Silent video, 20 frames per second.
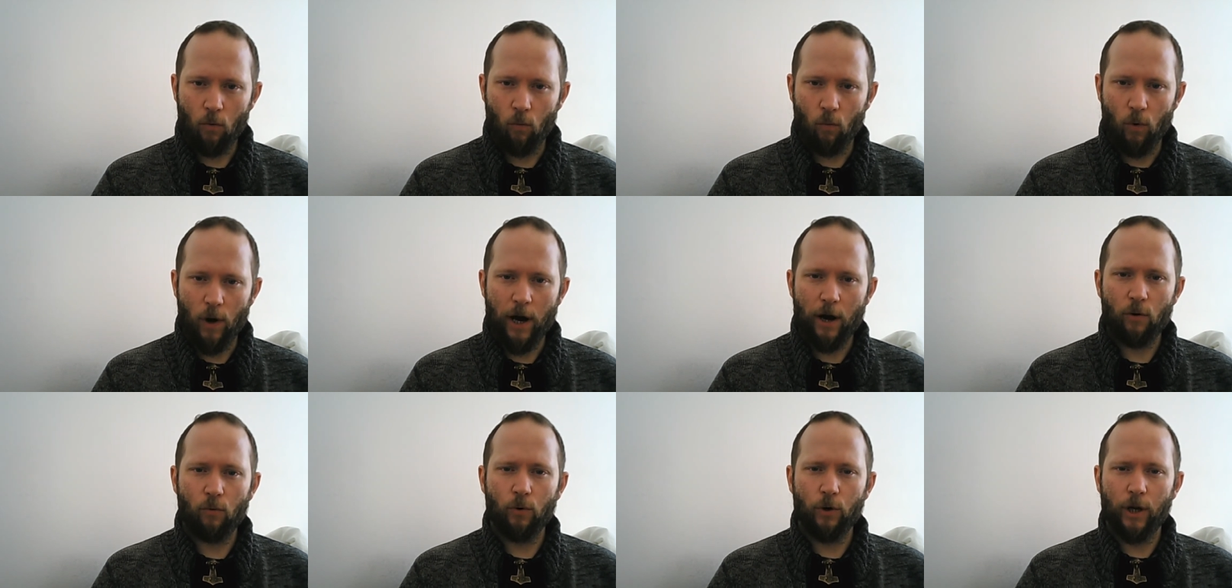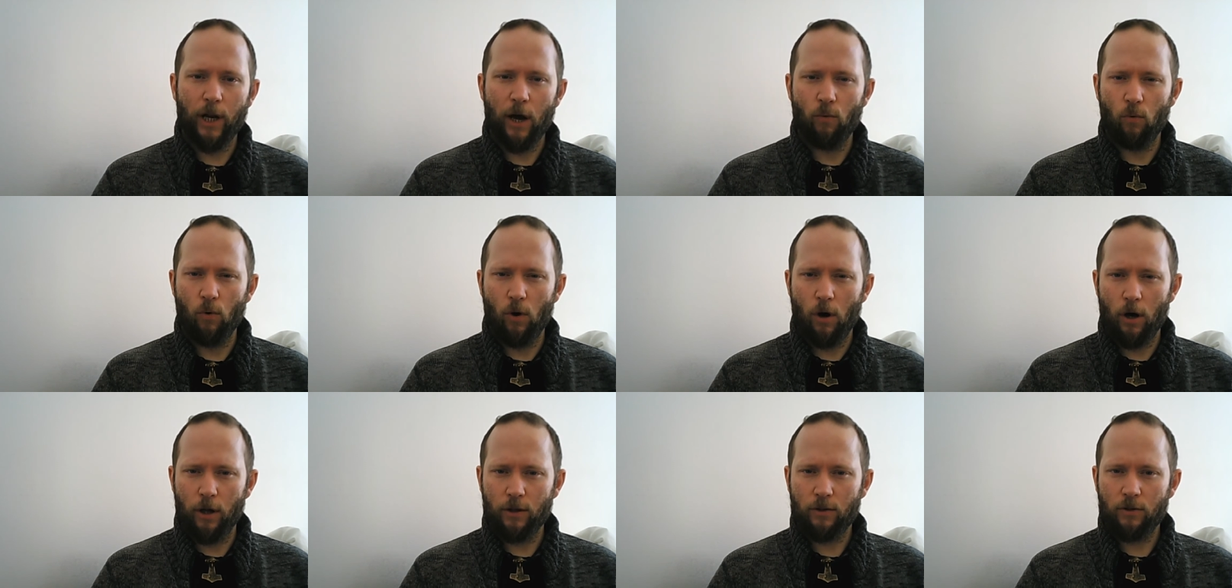Where would I
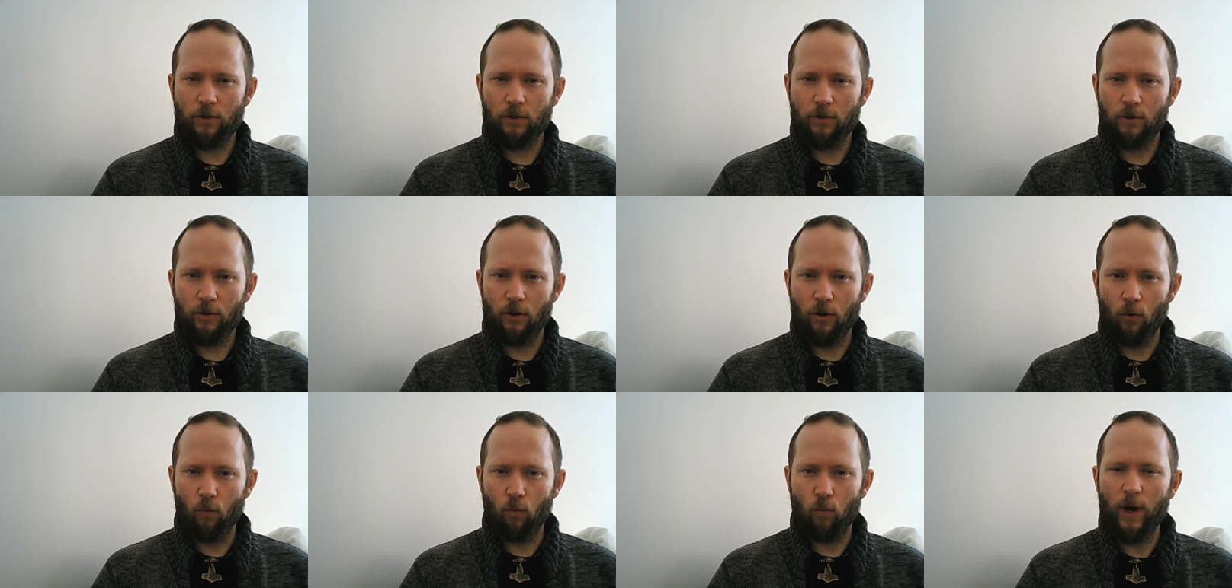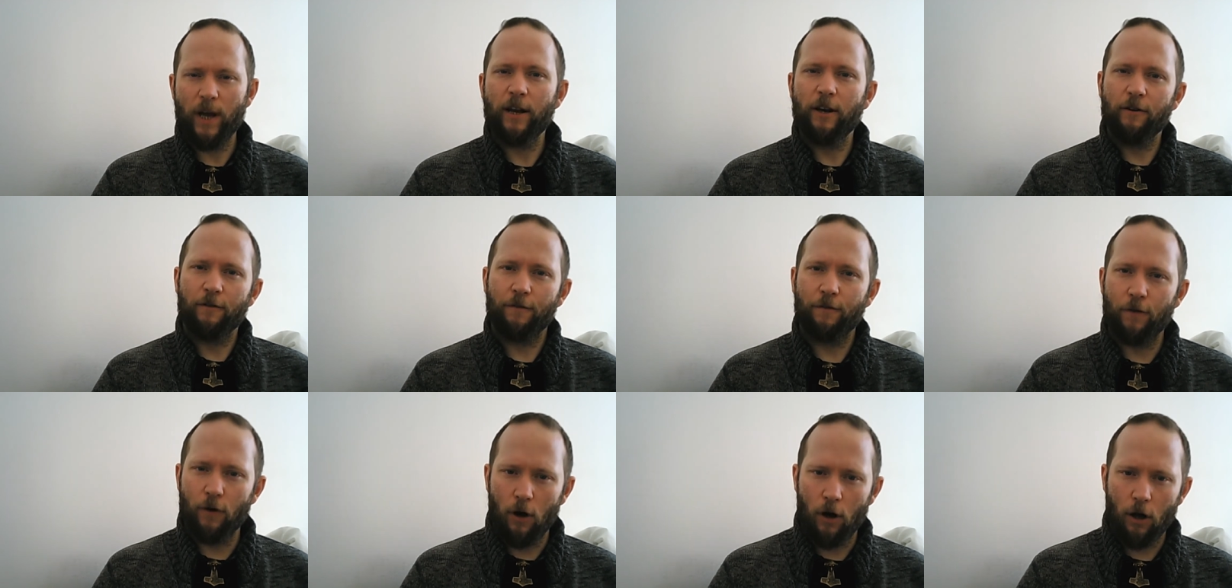want the
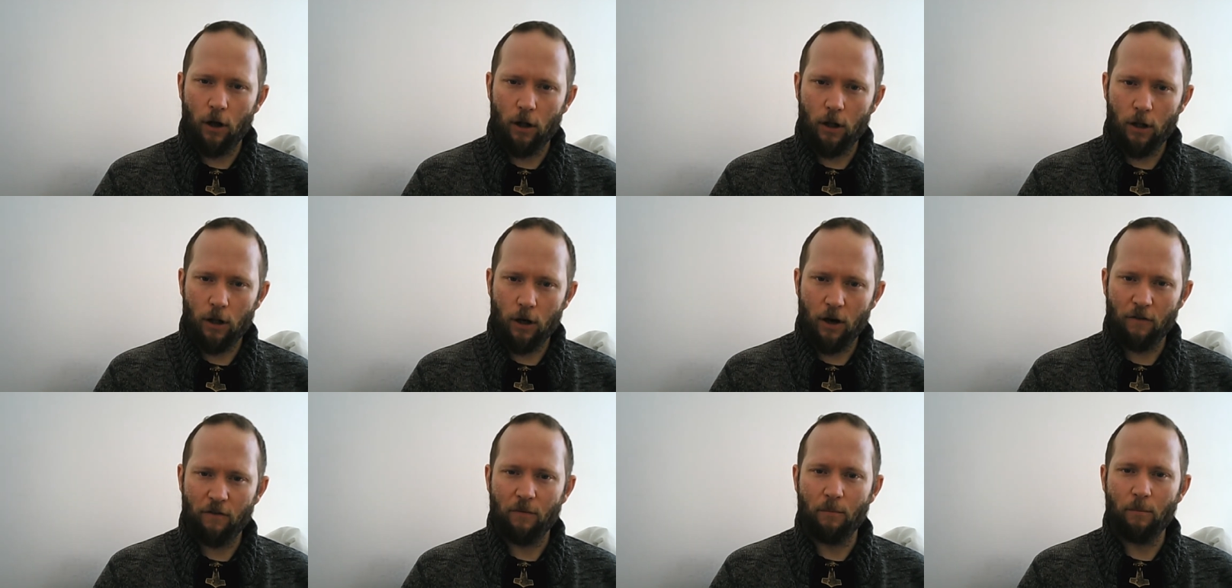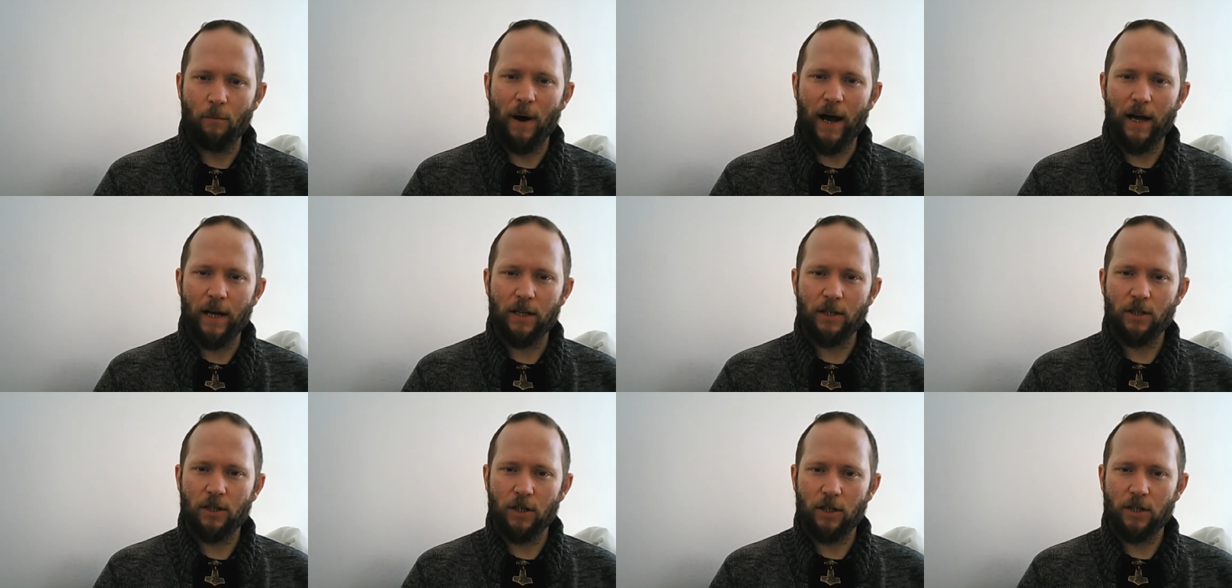windfall of my
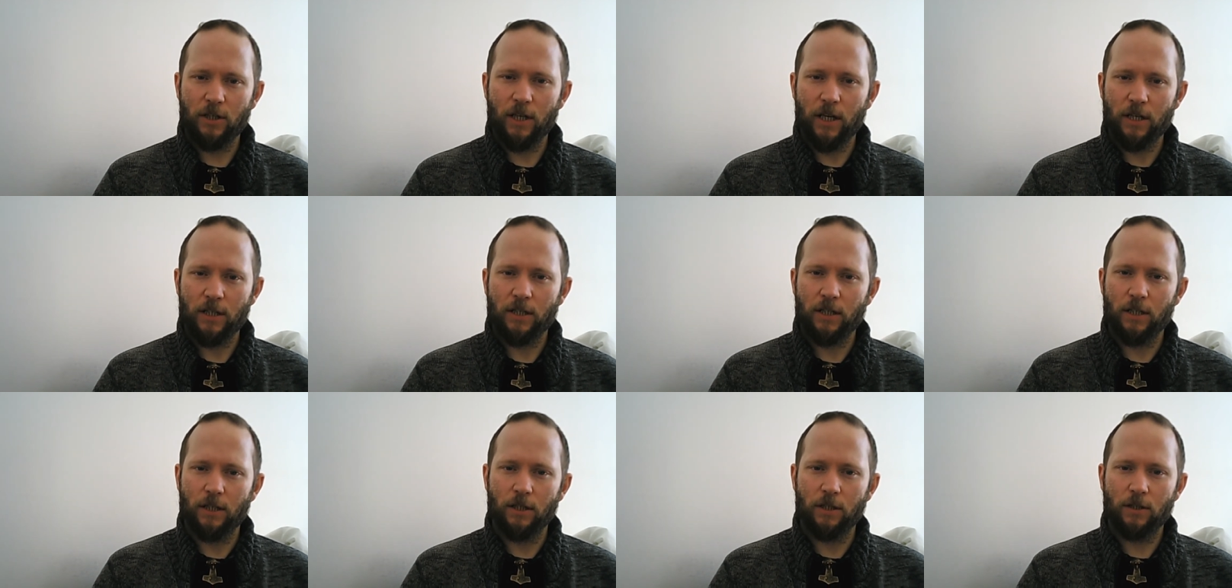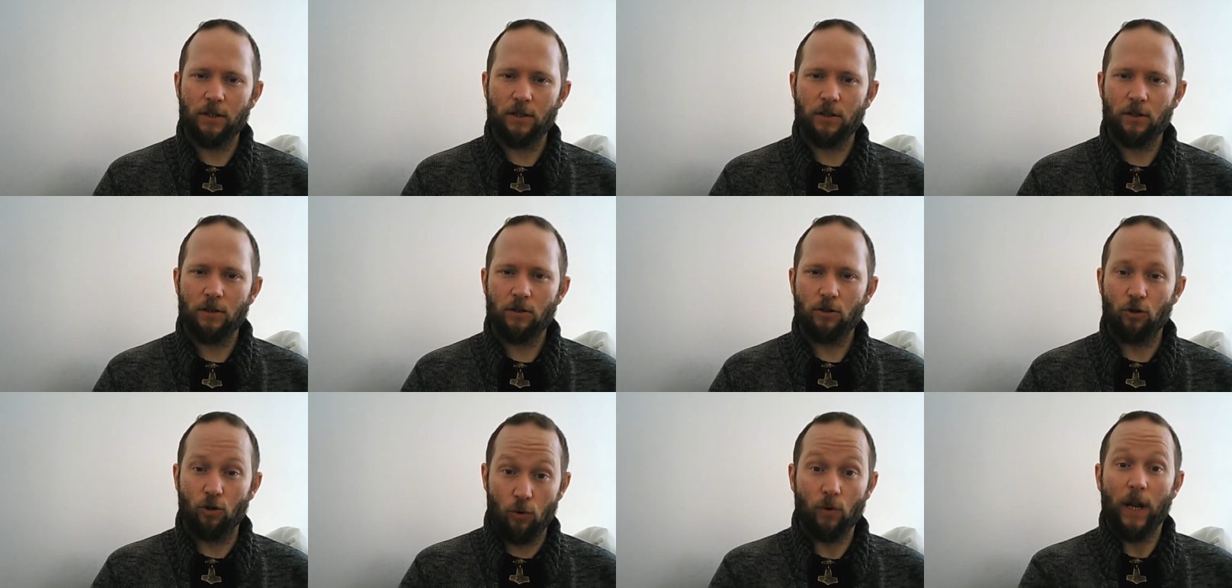successes
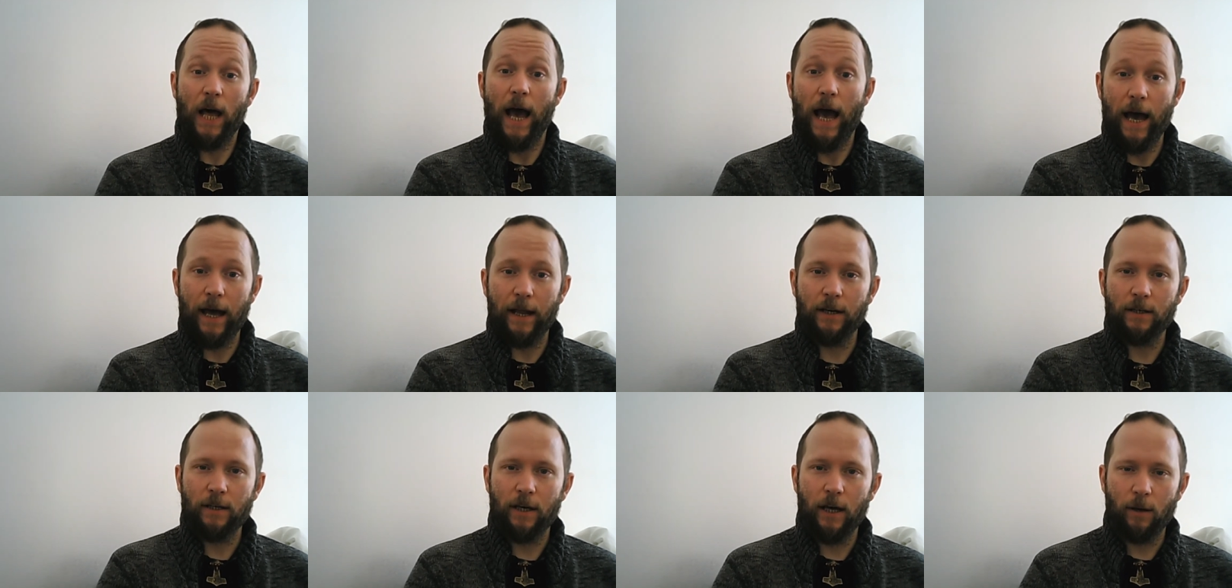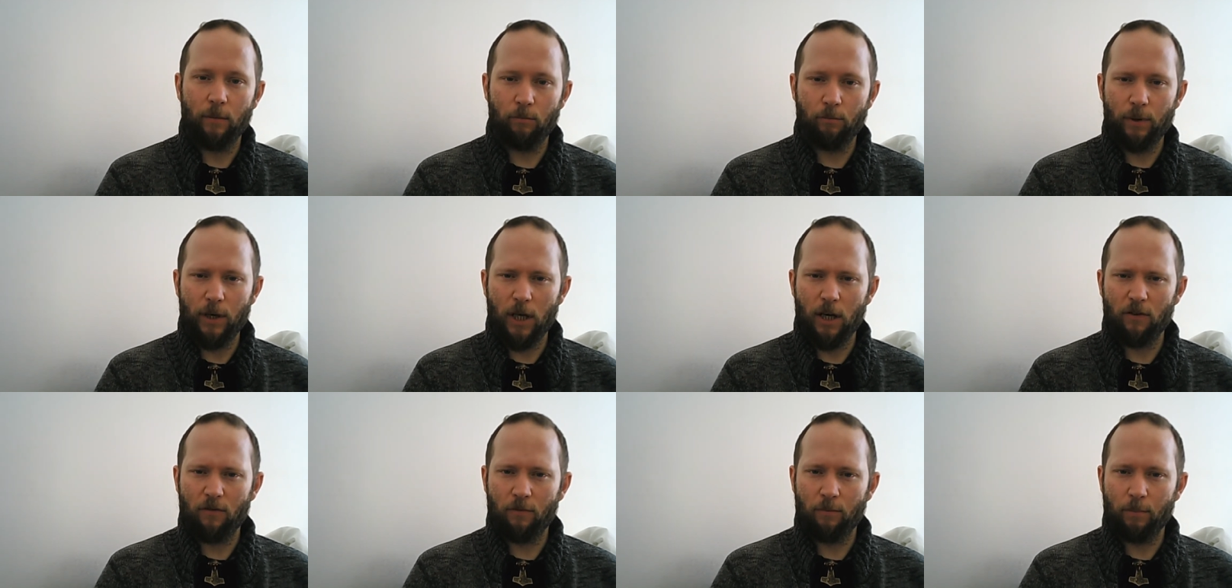to land and be
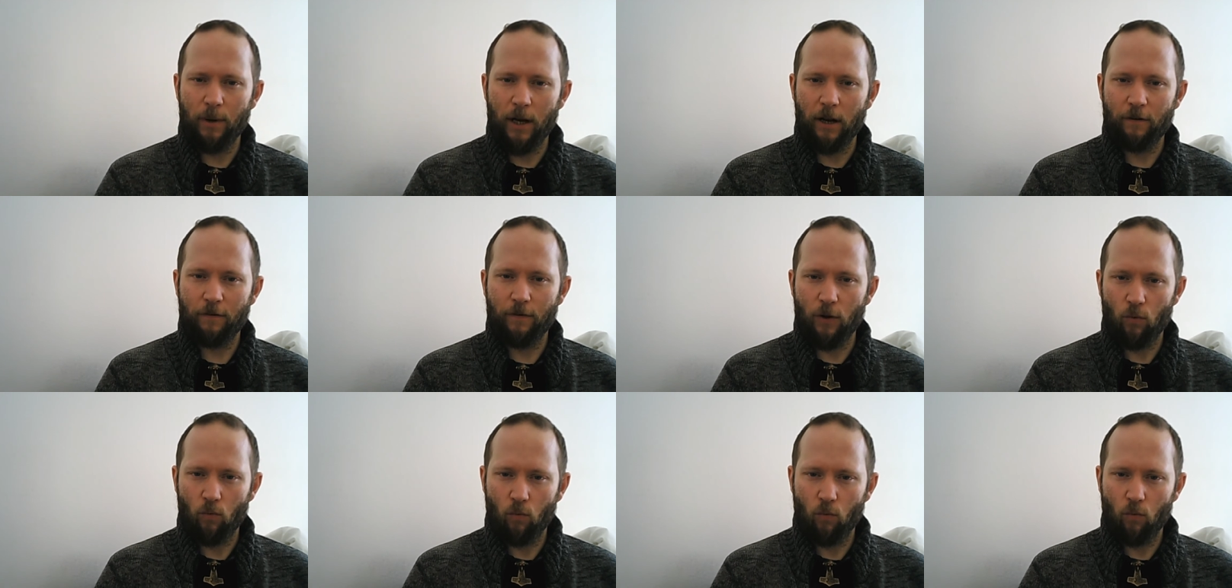of benefit?